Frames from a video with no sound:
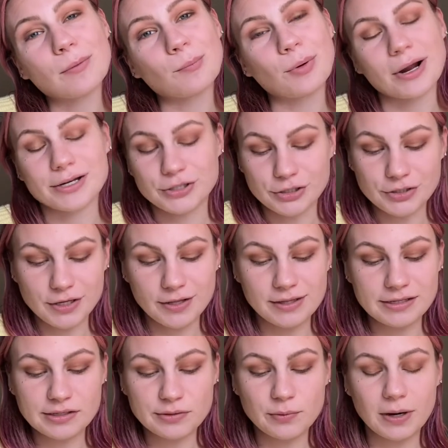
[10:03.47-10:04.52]
impressions on
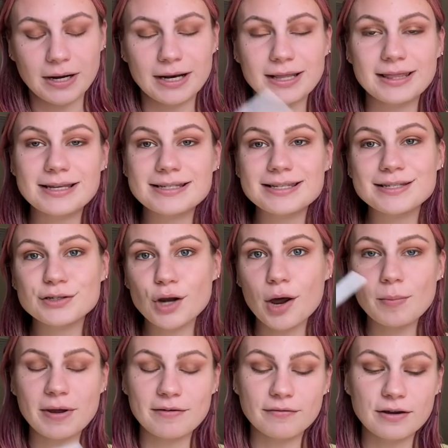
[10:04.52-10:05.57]
this one. This is
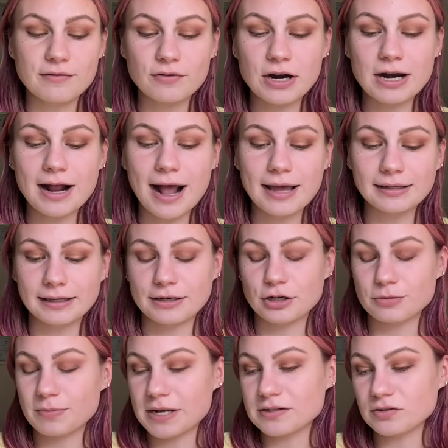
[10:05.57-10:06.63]
not my favorite
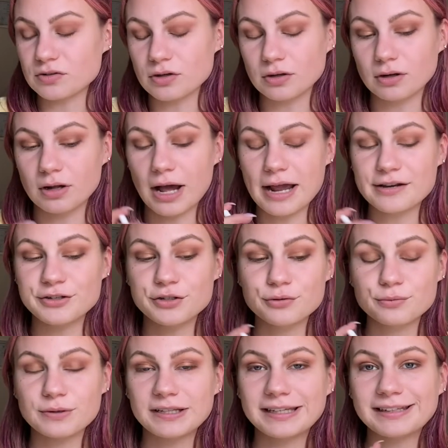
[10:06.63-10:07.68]
eyeliner pencil. I do
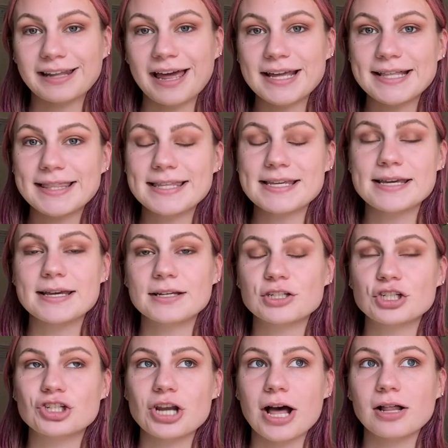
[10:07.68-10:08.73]
really like the
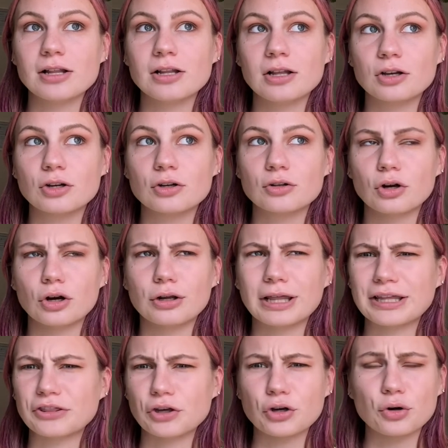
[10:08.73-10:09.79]
gel or
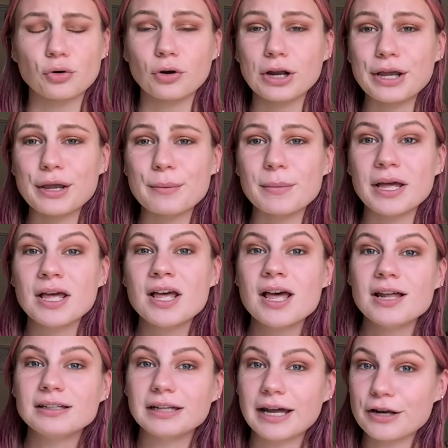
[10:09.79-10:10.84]
like the cream
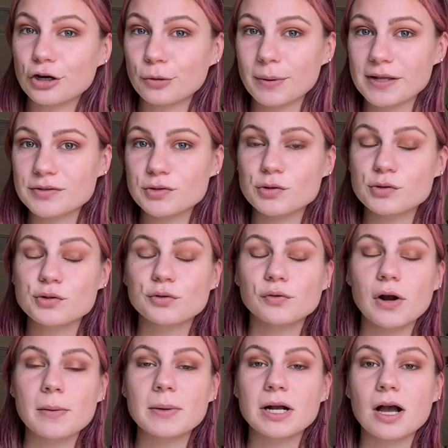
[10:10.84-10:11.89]
liner pencils
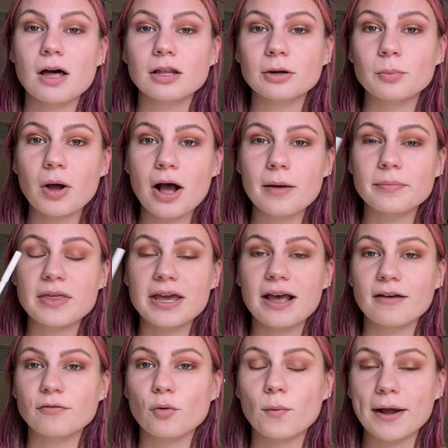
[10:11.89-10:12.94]
from ColourPop. They
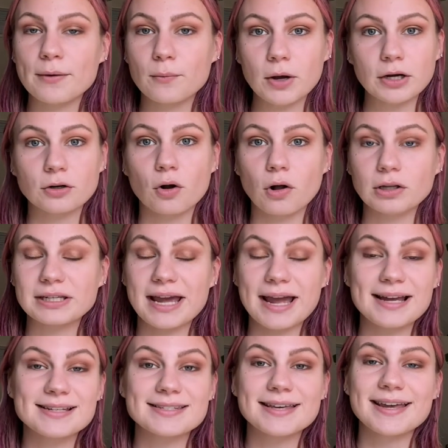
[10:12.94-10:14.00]
have a white one called
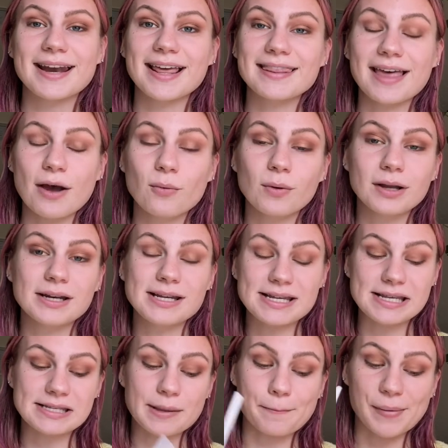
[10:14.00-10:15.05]
Exit and that one
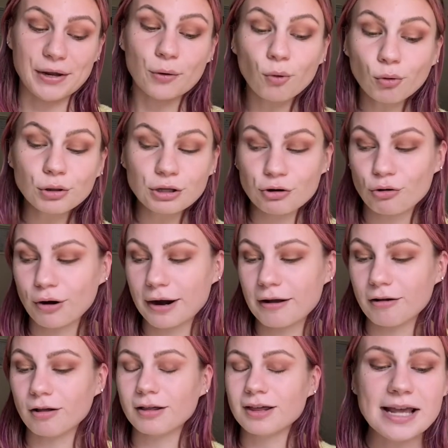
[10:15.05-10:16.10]
is my holy
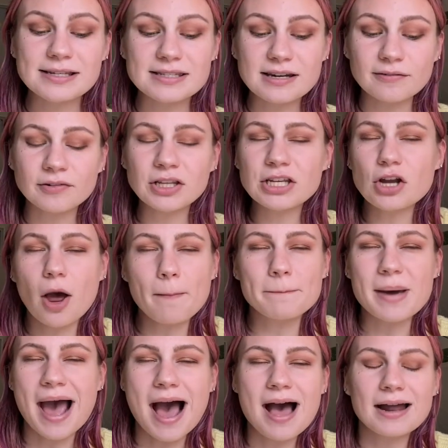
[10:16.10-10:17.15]
grail. It's definitely not
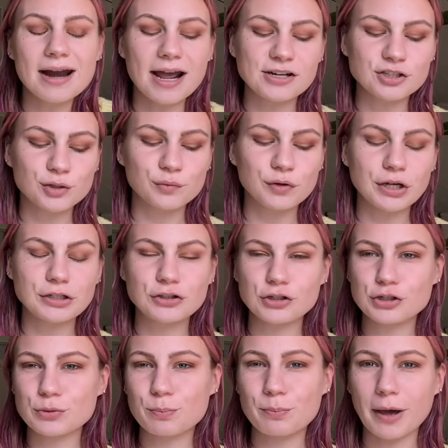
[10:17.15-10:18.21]
bad. I just feel like
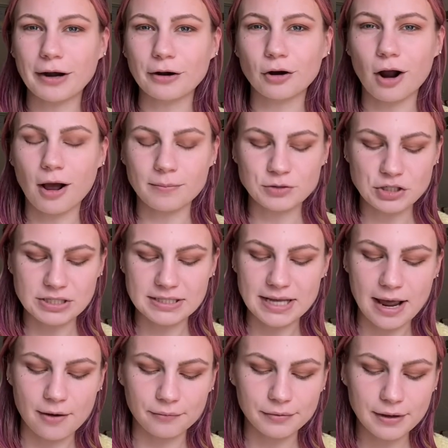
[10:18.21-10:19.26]
there's better options
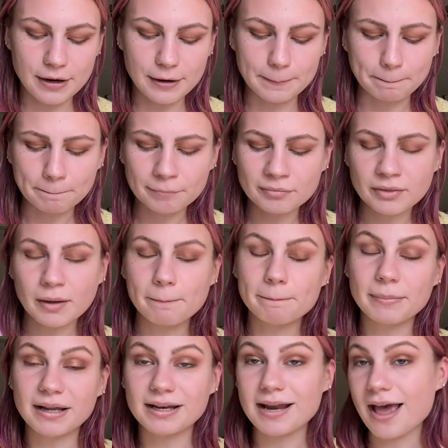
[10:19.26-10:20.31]
out there.
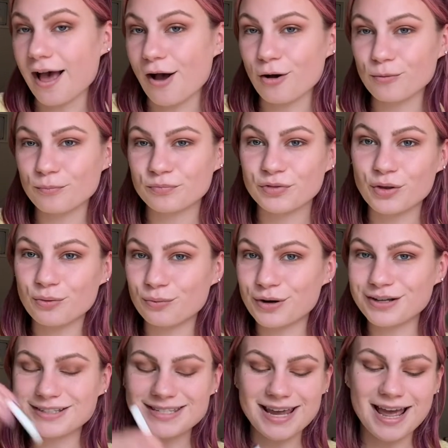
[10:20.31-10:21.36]
But now the
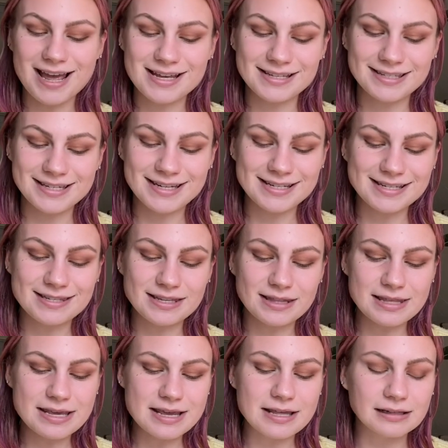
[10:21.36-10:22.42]
real test is
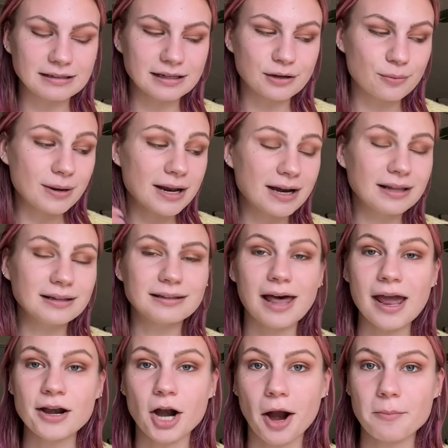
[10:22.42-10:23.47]
the liquid
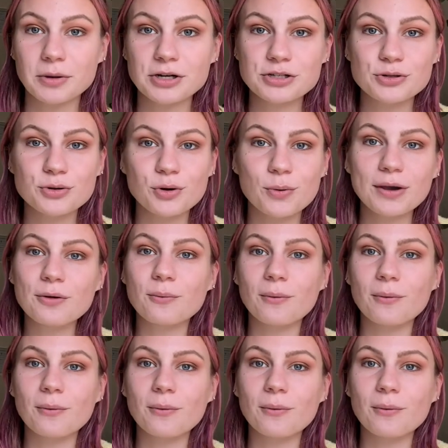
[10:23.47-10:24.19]
liner. I'm gonna do a quick